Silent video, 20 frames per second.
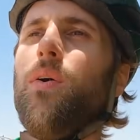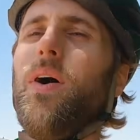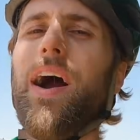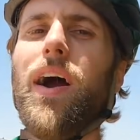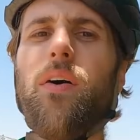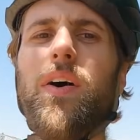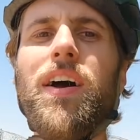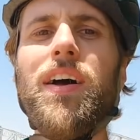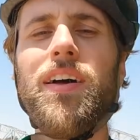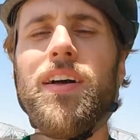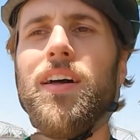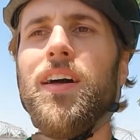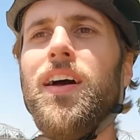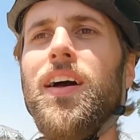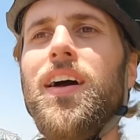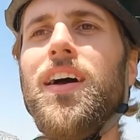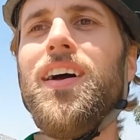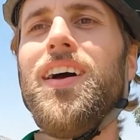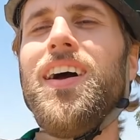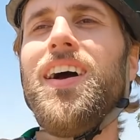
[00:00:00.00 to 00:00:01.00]
wow.
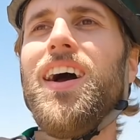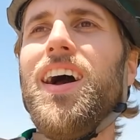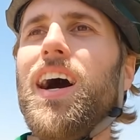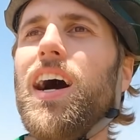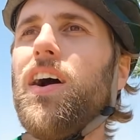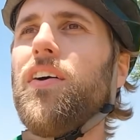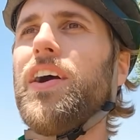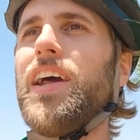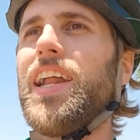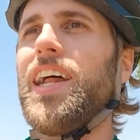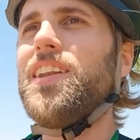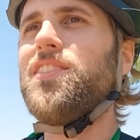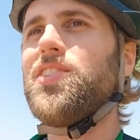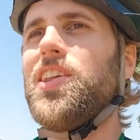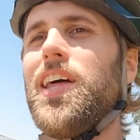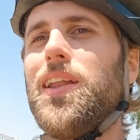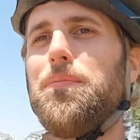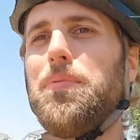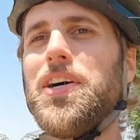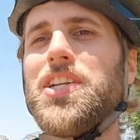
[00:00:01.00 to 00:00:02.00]
All right, I just
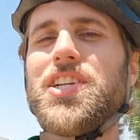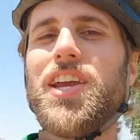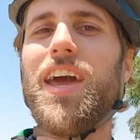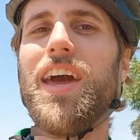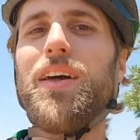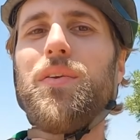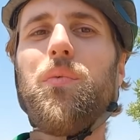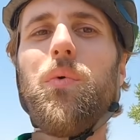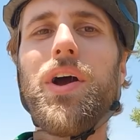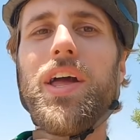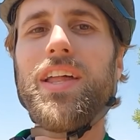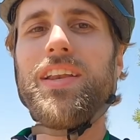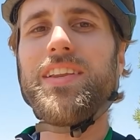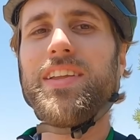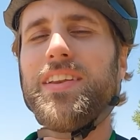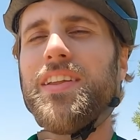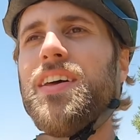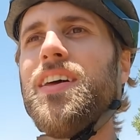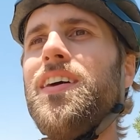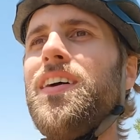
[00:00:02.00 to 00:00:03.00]
hit a bunch of headwind
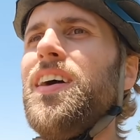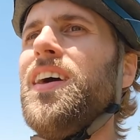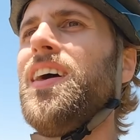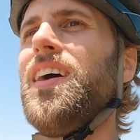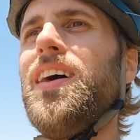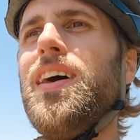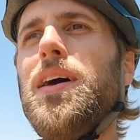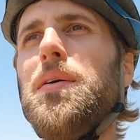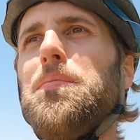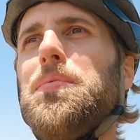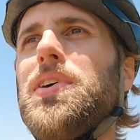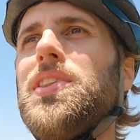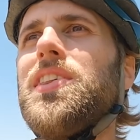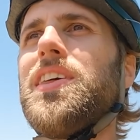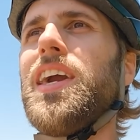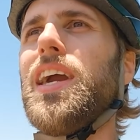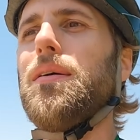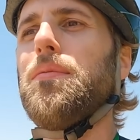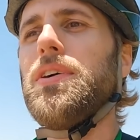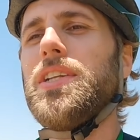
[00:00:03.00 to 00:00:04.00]
and put the
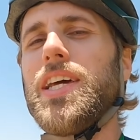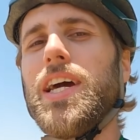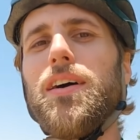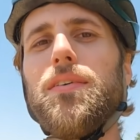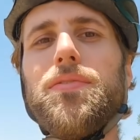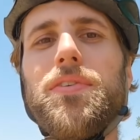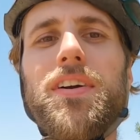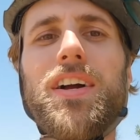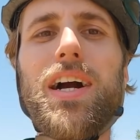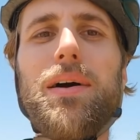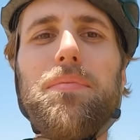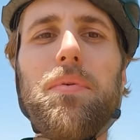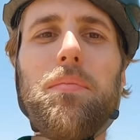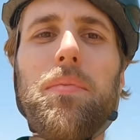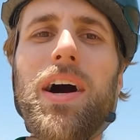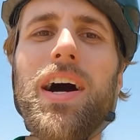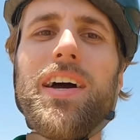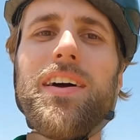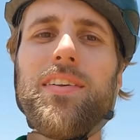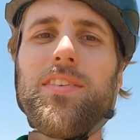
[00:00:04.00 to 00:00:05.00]
camera down for a couple
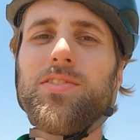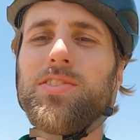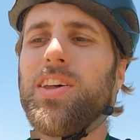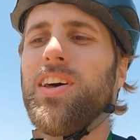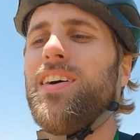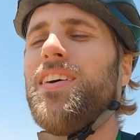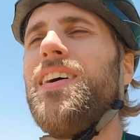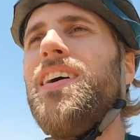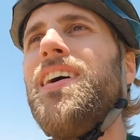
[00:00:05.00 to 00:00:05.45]
miles.